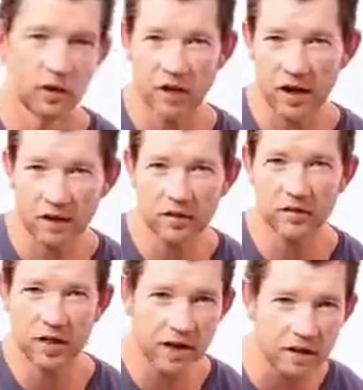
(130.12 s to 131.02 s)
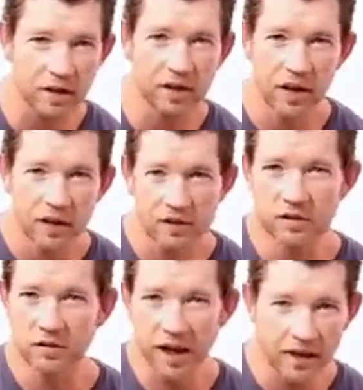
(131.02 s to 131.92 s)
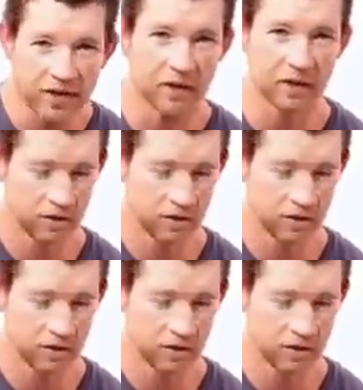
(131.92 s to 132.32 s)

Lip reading: Down, ta, do, ta, do.